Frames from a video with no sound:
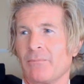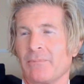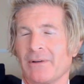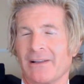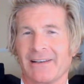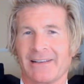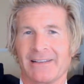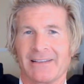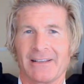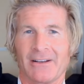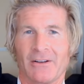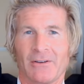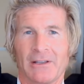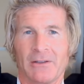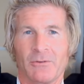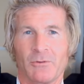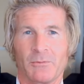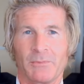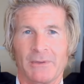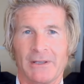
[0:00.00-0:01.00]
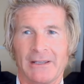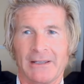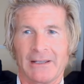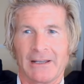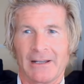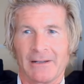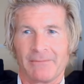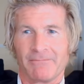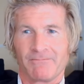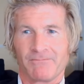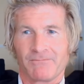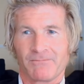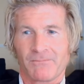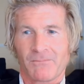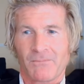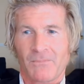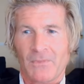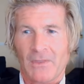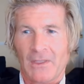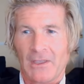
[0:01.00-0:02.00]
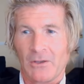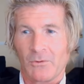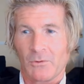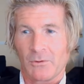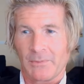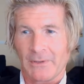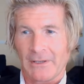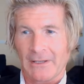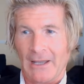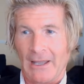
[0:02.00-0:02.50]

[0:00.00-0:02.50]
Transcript: but you know, it would be.